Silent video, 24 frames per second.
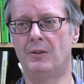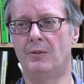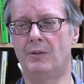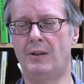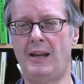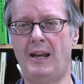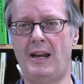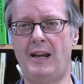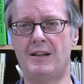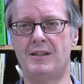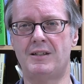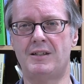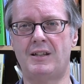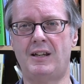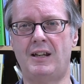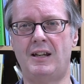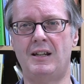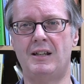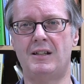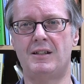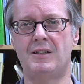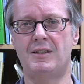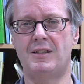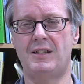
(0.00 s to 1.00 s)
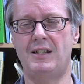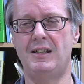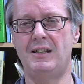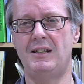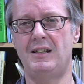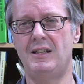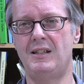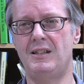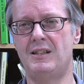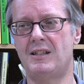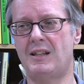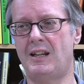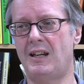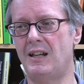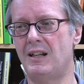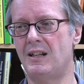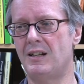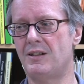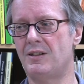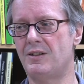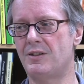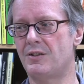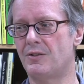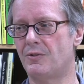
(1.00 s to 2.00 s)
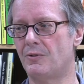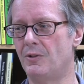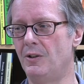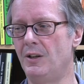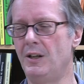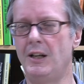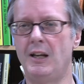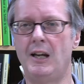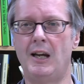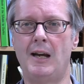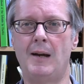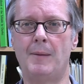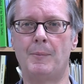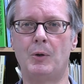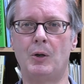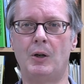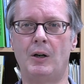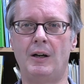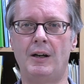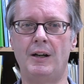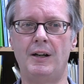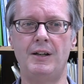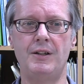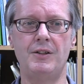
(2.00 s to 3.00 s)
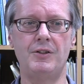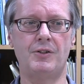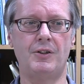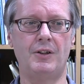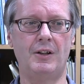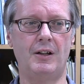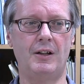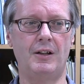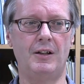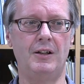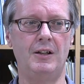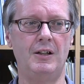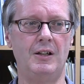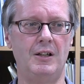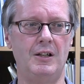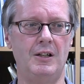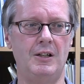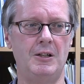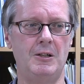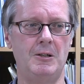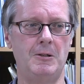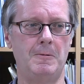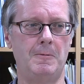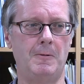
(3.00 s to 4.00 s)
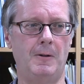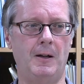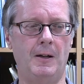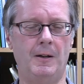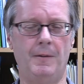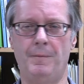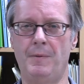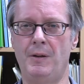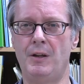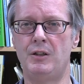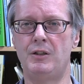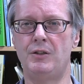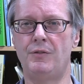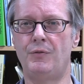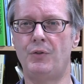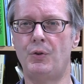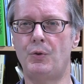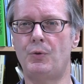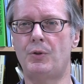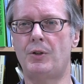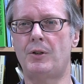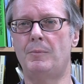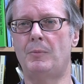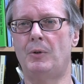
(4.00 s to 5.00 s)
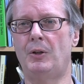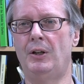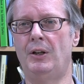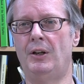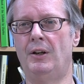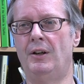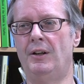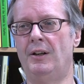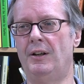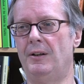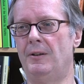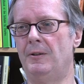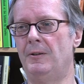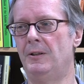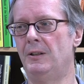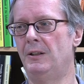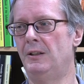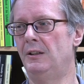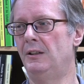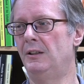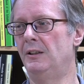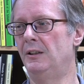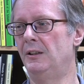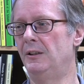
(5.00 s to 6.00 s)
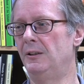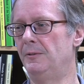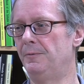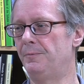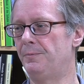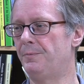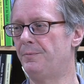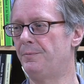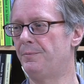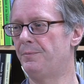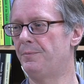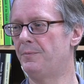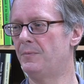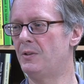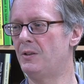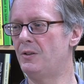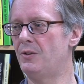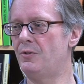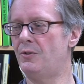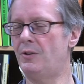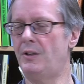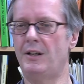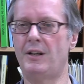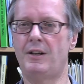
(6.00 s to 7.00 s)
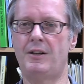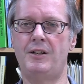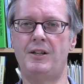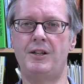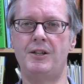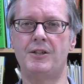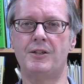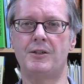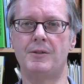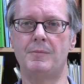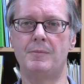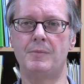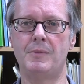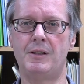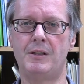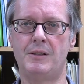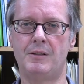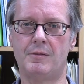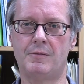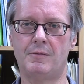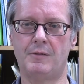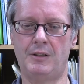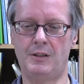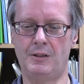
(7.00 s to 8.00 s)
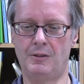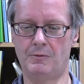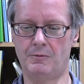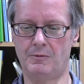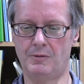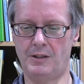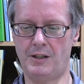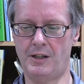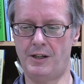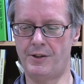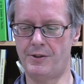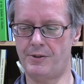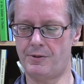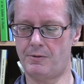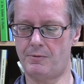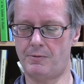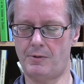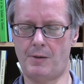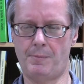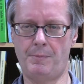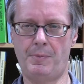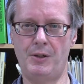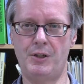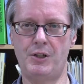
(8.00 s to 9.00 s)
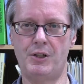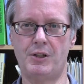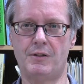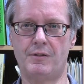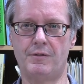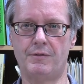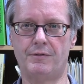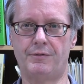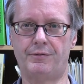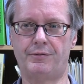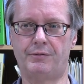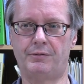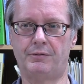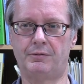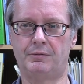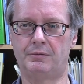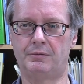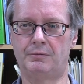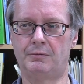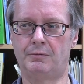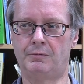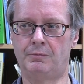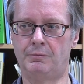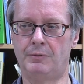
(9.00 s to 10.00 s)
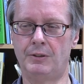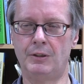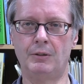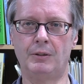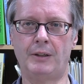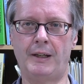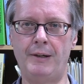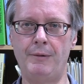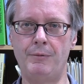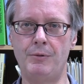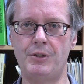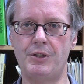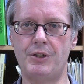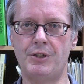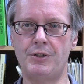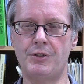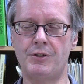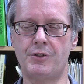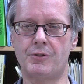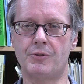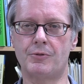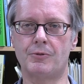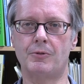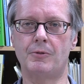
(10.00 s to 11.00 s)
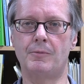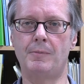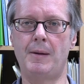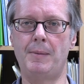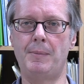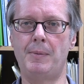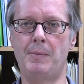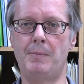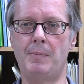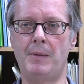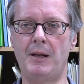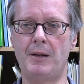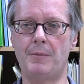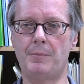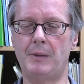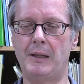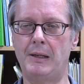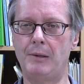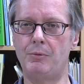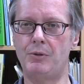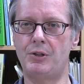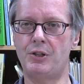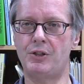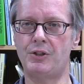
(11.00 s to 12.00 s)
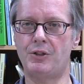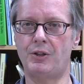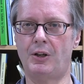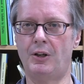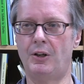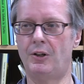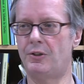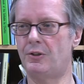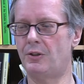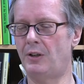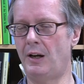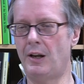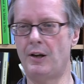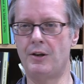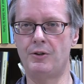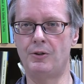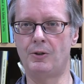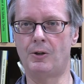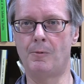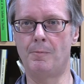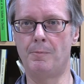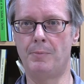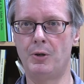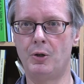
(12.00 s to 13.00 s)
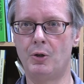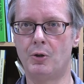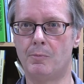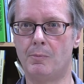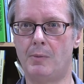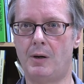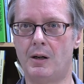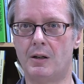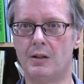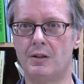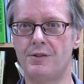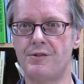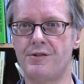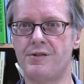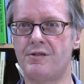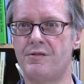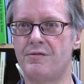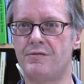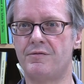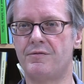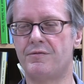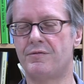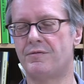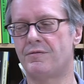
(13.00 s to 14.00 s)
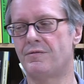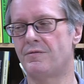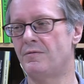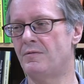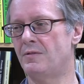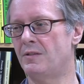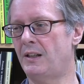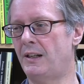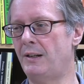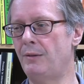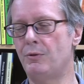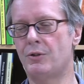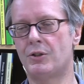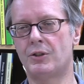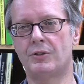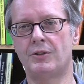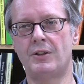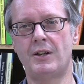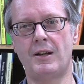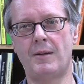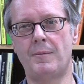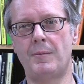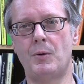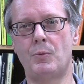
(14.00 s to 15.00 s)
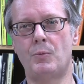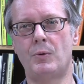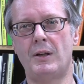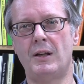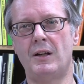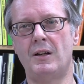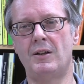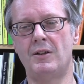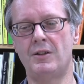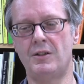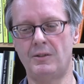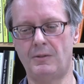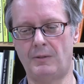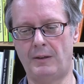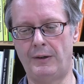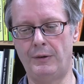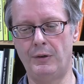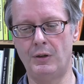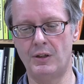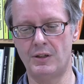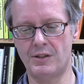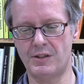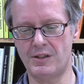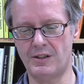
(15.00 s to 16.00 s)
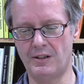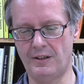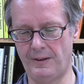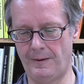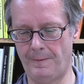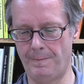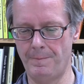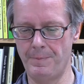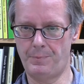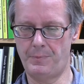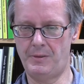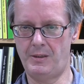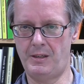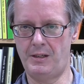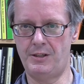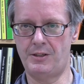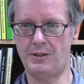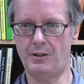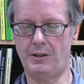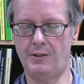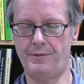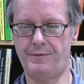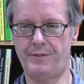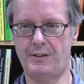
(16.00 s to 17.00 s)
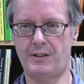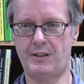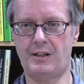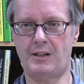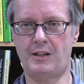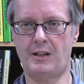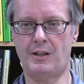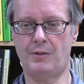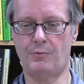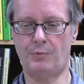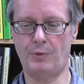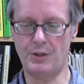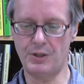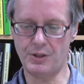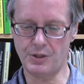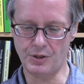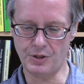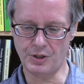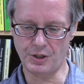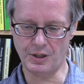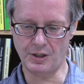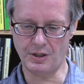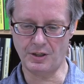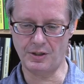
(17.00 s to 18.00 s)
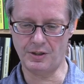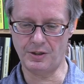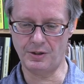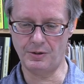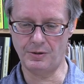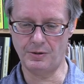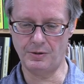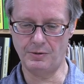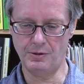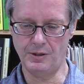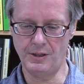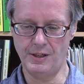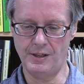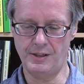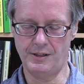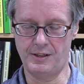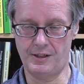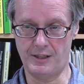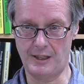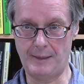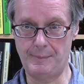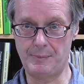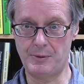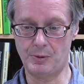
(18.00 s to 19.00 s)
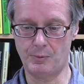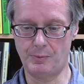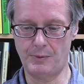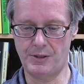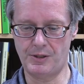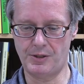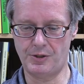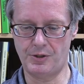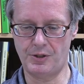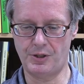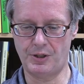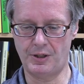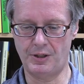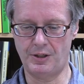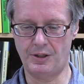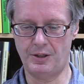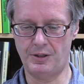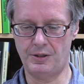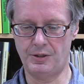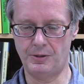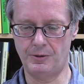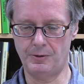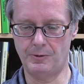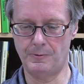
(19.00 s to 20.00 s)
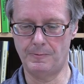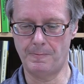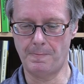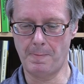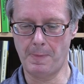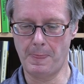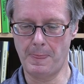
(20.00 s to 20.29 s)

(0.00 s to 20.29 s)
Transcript: CAT scans, CT scans, or MRIs? Are you going to interview them? Are you going to try to teach them, a bunch of real languages or maybe made up languages? Are you going to try to do computer models of language learning? I mean, what are you going to do? How are you going to study it? These all affect the kind of research you're going to do, the types of research you're going to do,